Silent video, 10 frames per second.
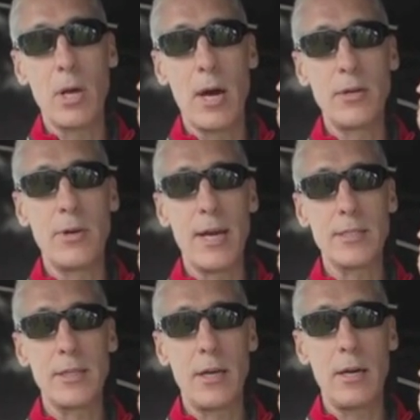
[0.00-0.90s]

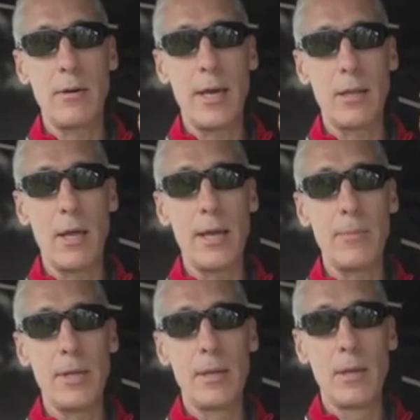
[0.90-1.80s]
contrast there at
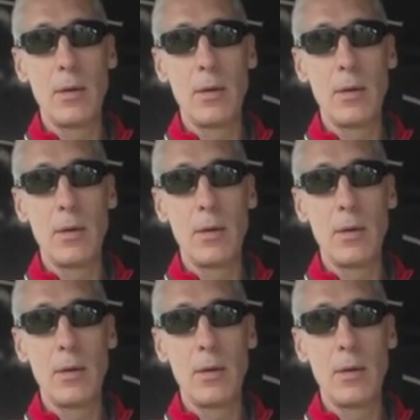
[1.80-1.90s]
alignment.